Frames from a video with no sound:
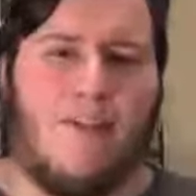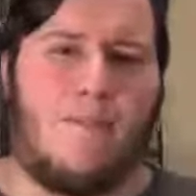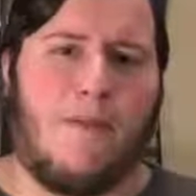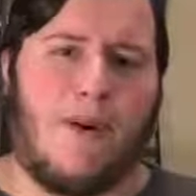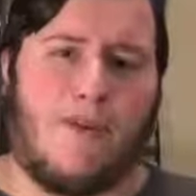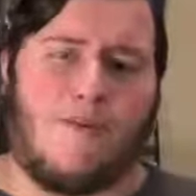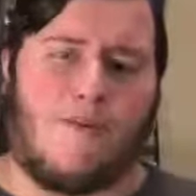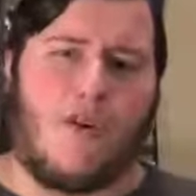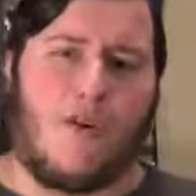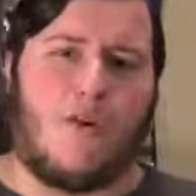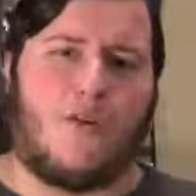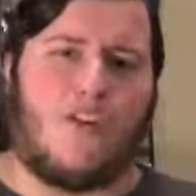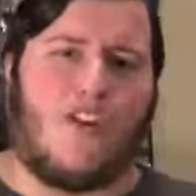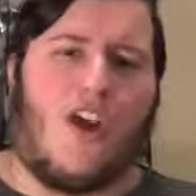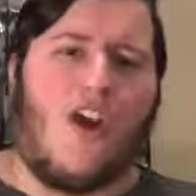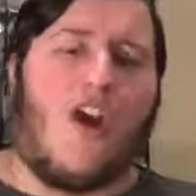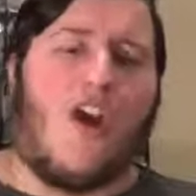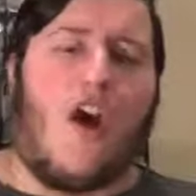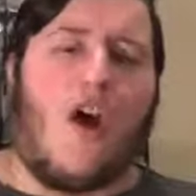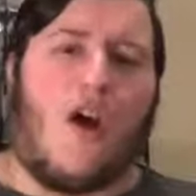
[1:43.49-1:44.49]
But of course,
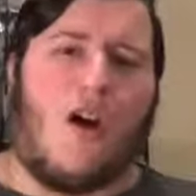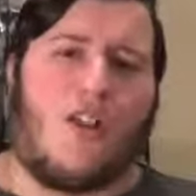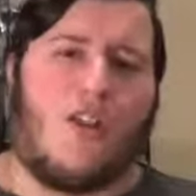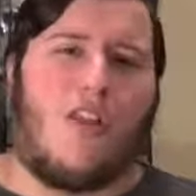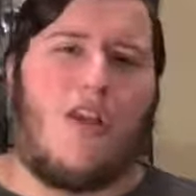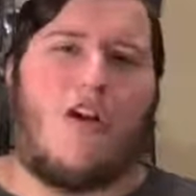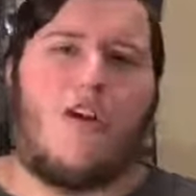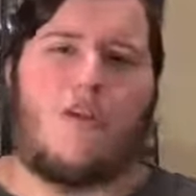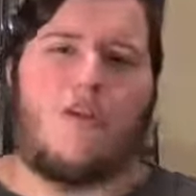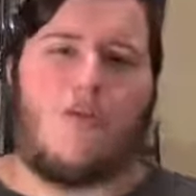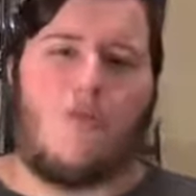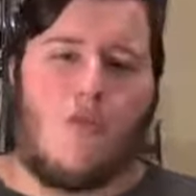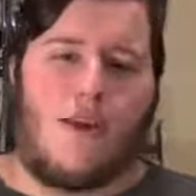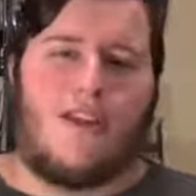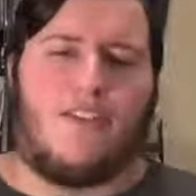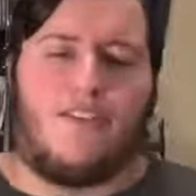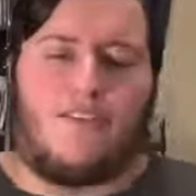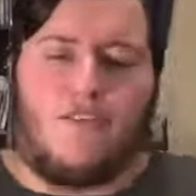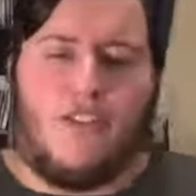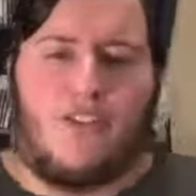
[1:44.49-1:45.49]
along the
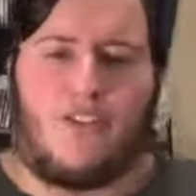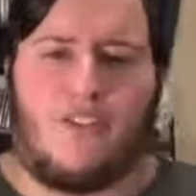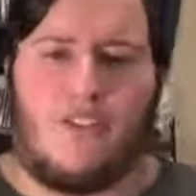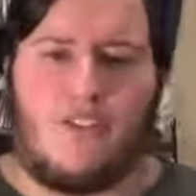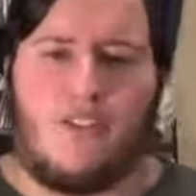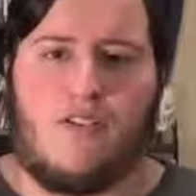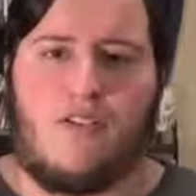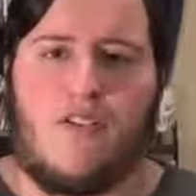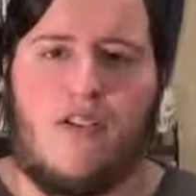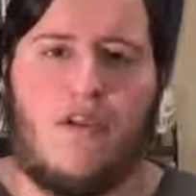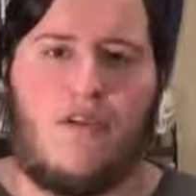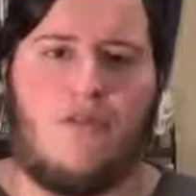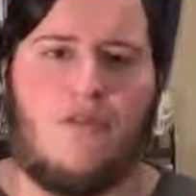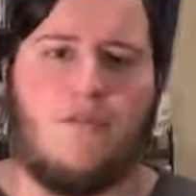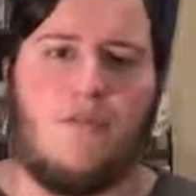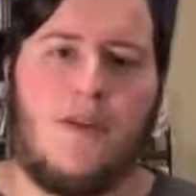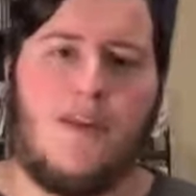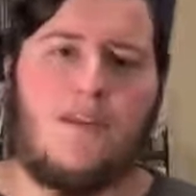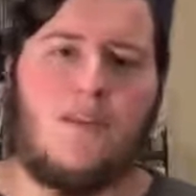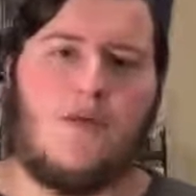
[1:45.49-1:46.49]
way, Sylvester
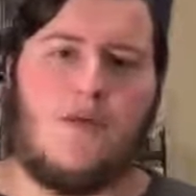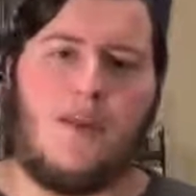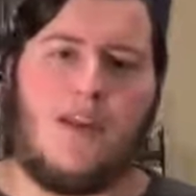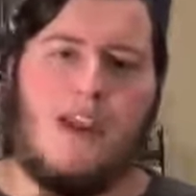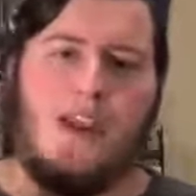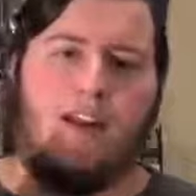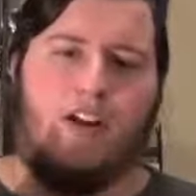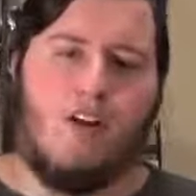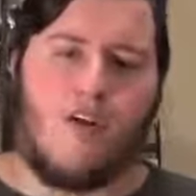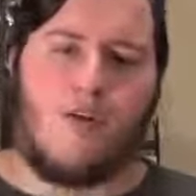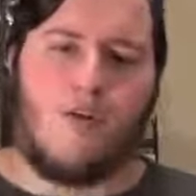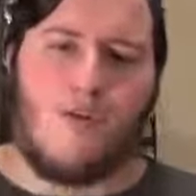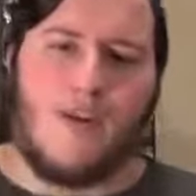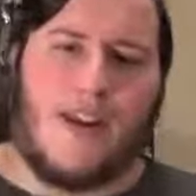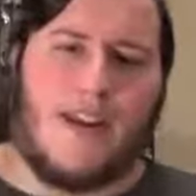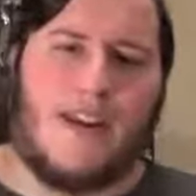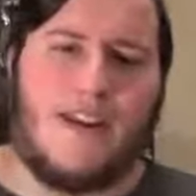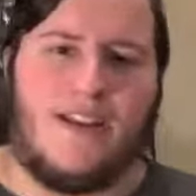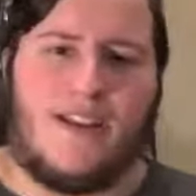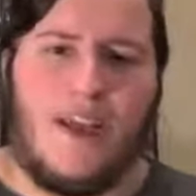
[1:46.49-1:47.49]
Stallone meets with a
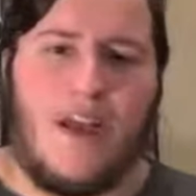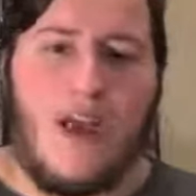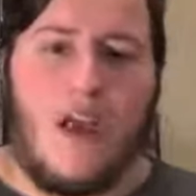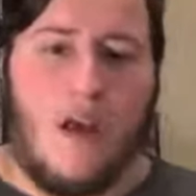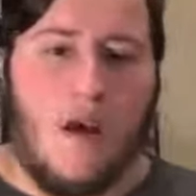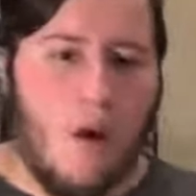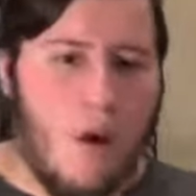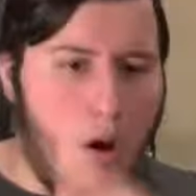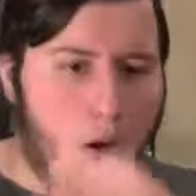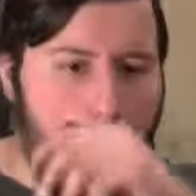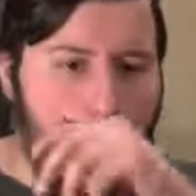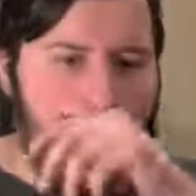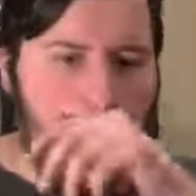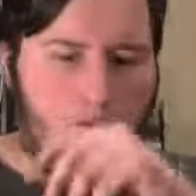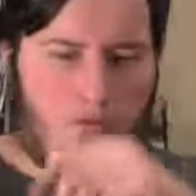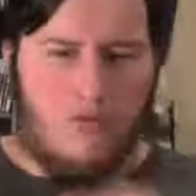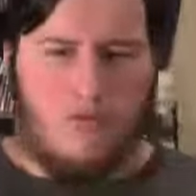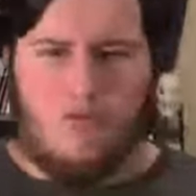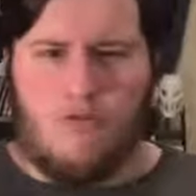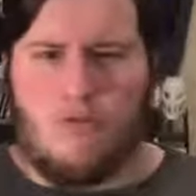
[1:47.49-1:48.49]
Korean,
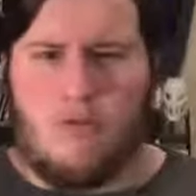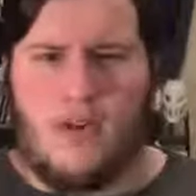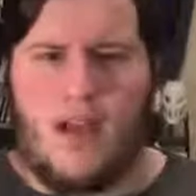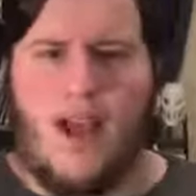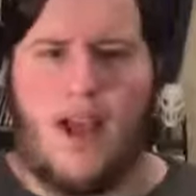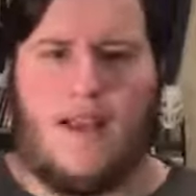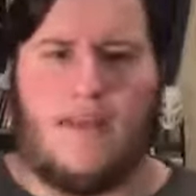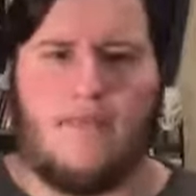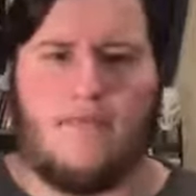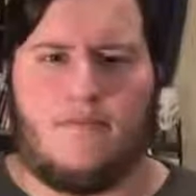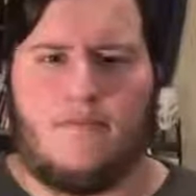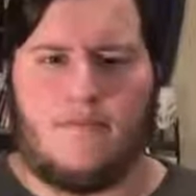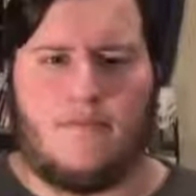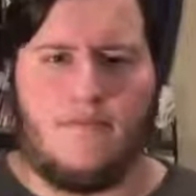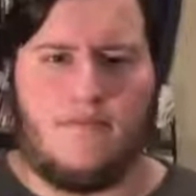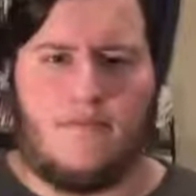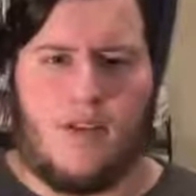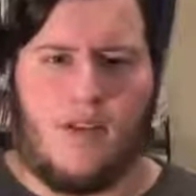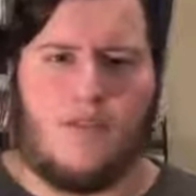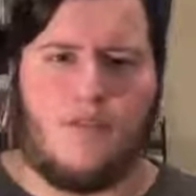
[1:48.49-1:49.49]
ooh, God,
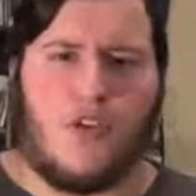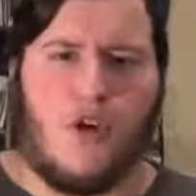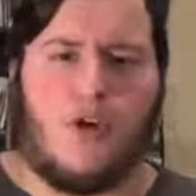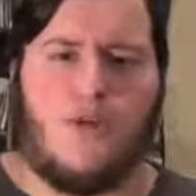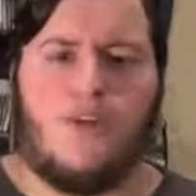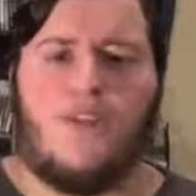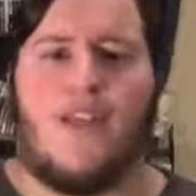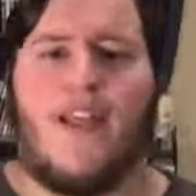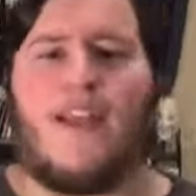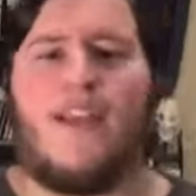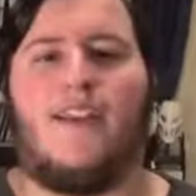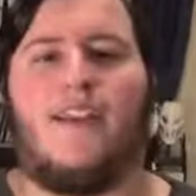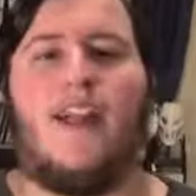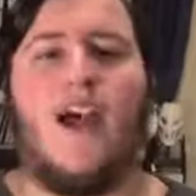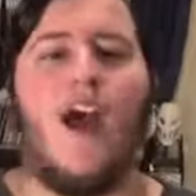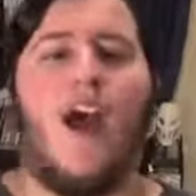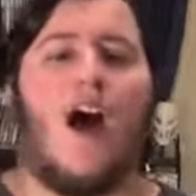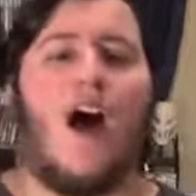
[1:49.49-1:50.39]
I was holding that in,